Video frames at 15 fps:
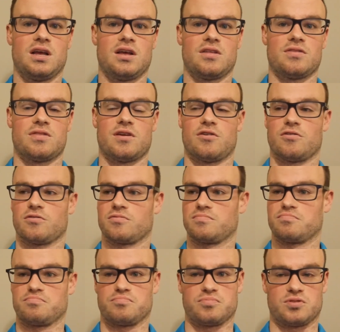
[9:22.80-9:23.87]
that are
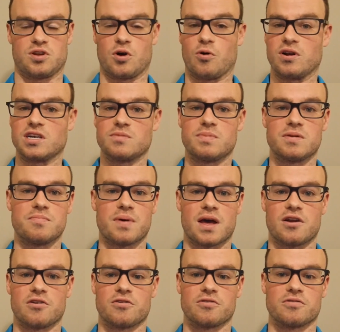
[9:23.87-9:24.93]
going to be
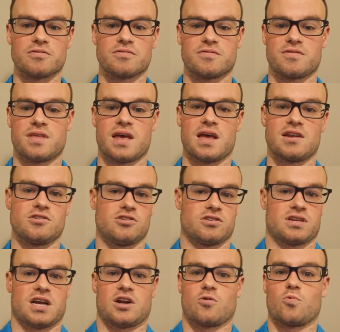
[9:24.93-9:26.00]
better than
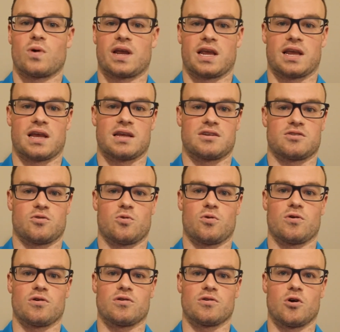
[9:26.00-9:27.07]
just kind of winging it
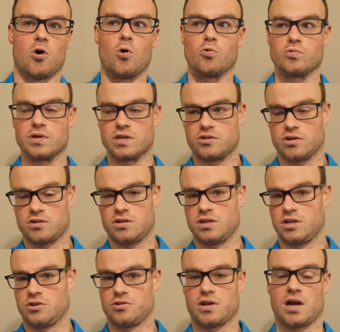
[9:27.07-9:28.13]
or only trusting
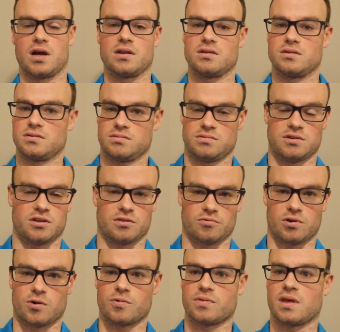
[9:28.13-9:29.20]
your gut. Nothing
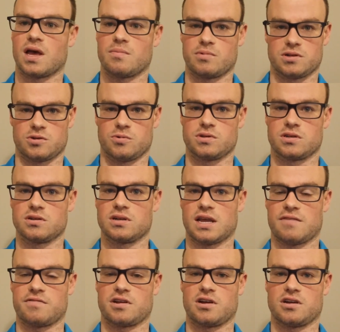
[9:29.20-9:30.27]
wrong with that, but it's always good to
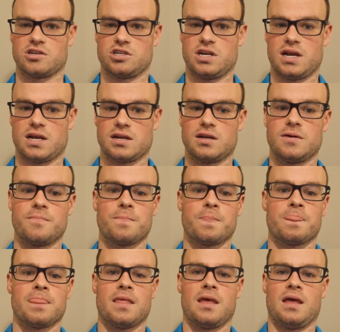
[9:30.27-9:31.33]
have a gut check.
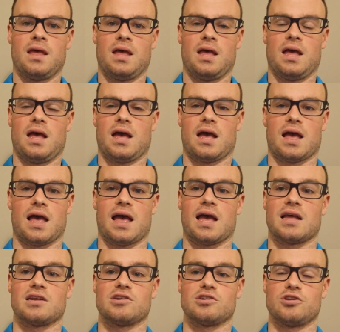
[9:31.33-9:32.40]

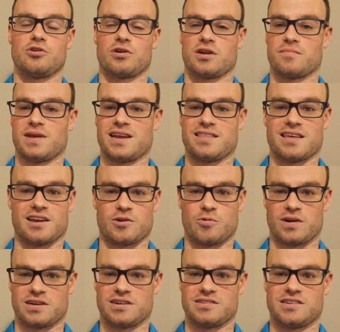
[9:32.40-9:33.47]
And you're going to make that
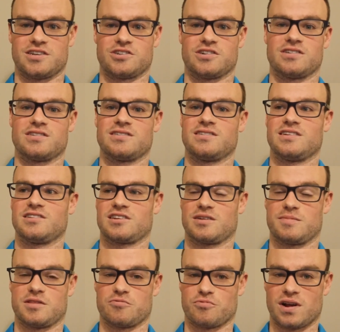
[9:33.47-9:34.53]
quick decision. It's going
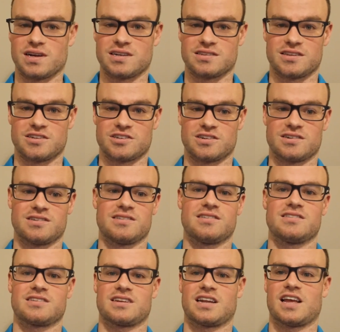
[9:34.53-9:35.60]
to be the right decision.
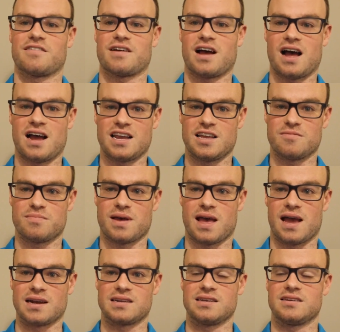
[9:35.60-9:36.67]
It's going to have high
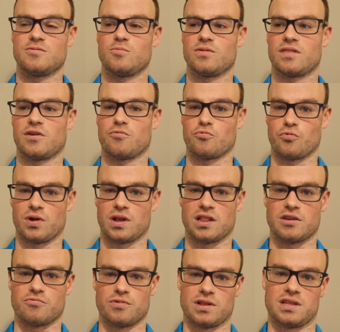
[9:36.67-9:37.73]
impact with a
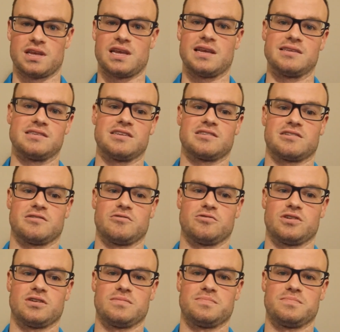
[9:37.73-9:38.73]
really easy solution.